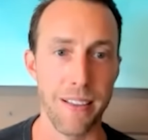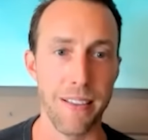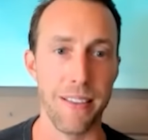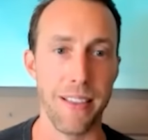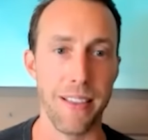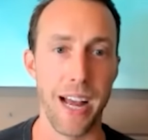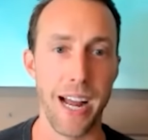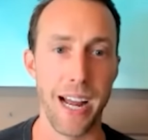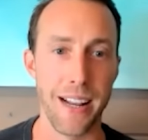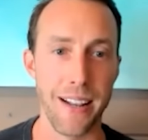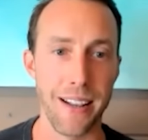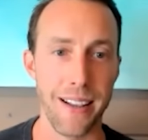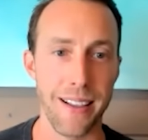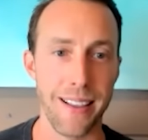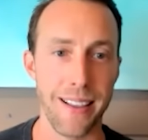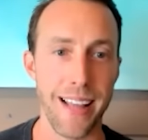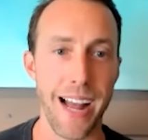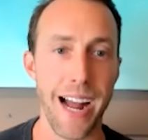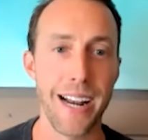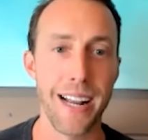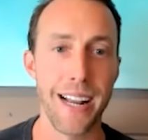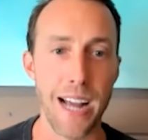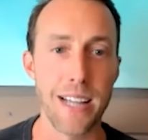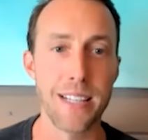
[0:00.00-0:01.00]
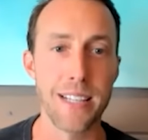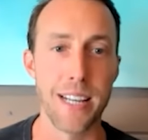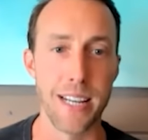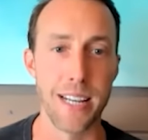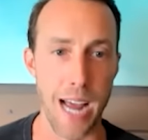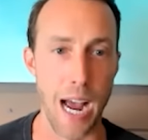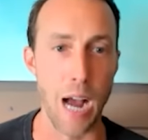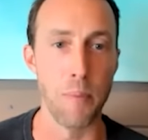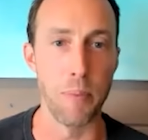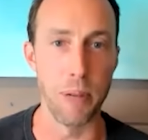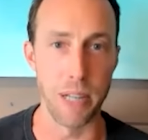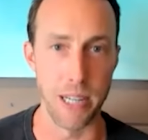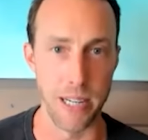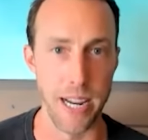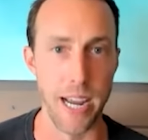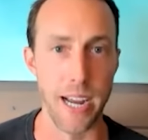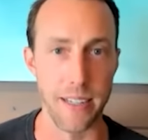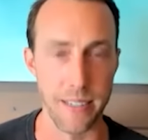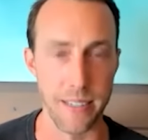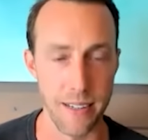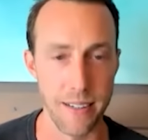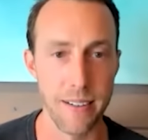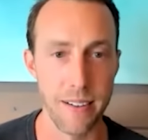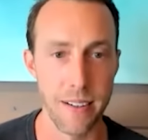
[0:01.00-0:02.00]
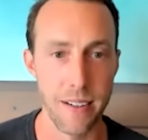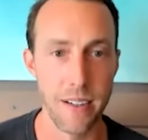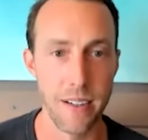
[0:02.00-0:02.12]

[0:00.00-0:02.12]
That hasn't happened yet.